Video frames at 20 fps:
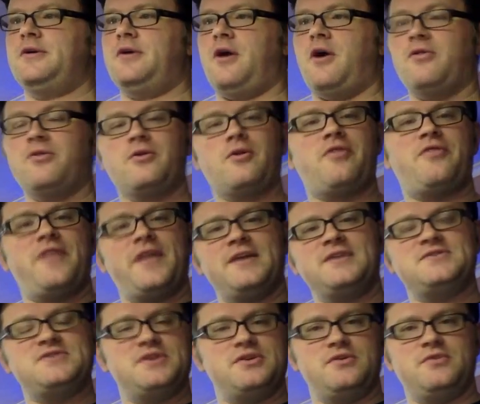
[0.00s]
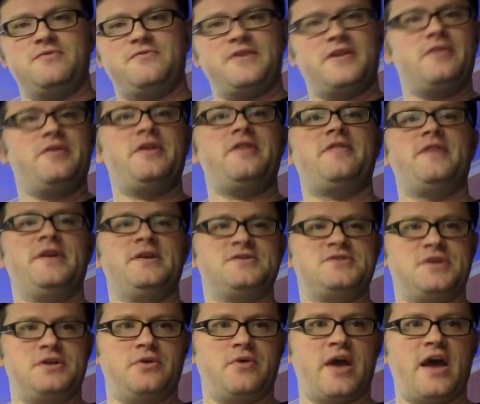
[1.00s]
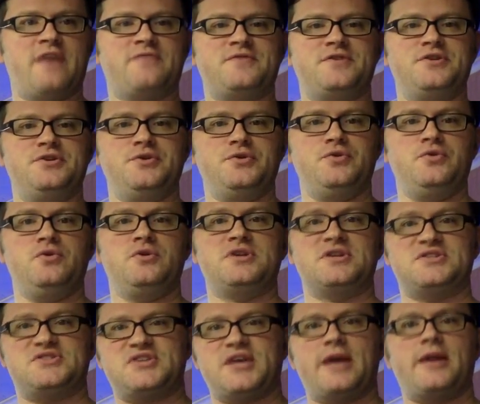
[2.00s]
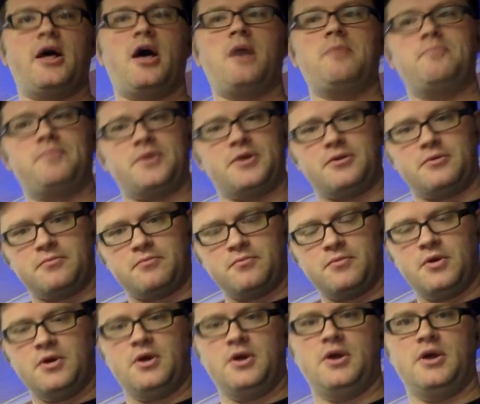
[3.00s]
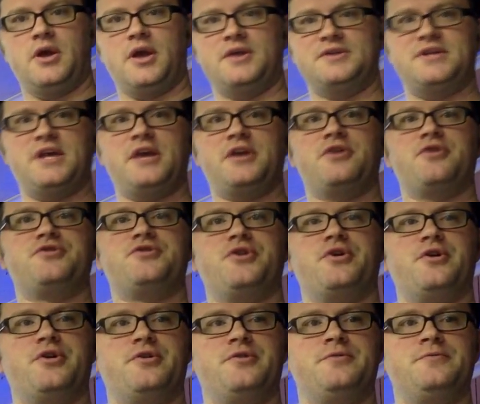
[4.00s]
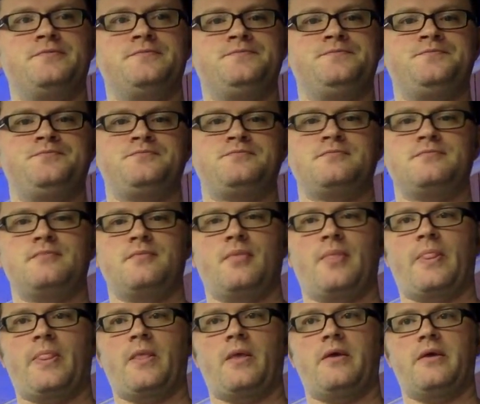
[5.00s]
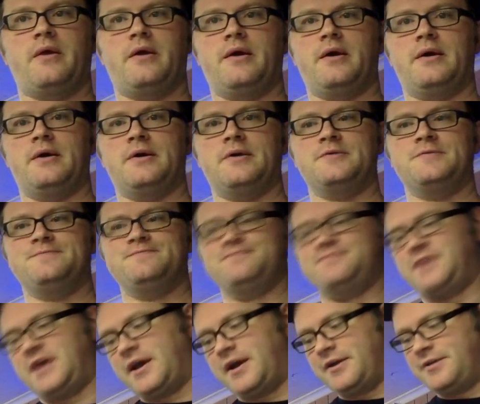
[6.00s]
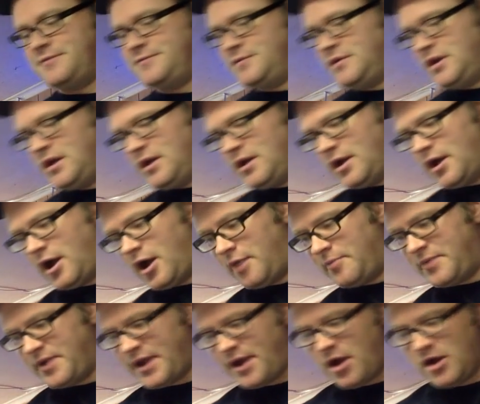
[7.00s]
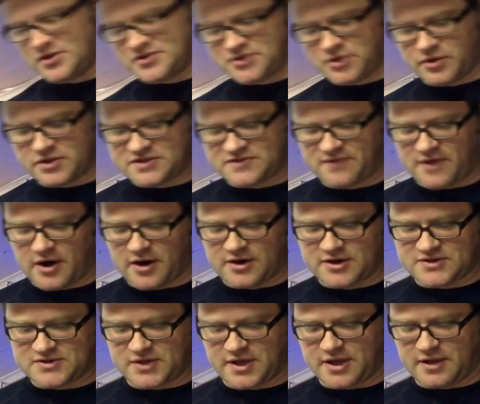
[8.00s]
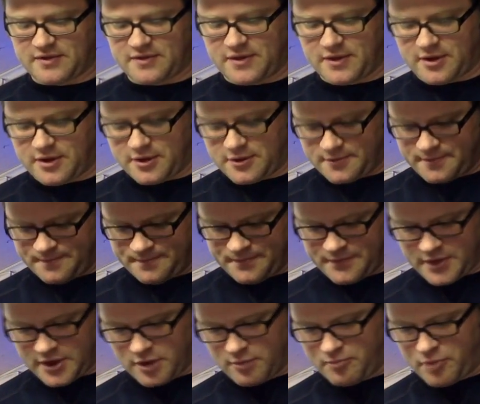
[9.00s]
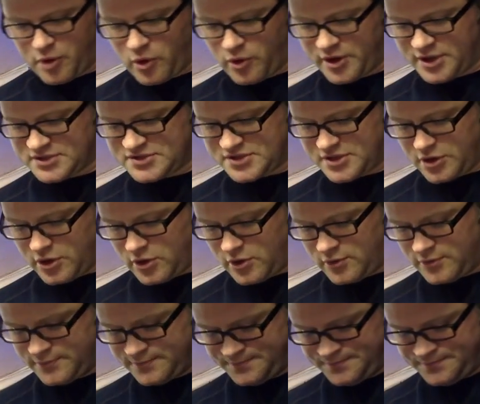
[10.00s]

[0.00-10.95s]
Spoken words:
little things fiddly things that you have to do to set up and take your turn. Yeah. Also, as far as like the components go,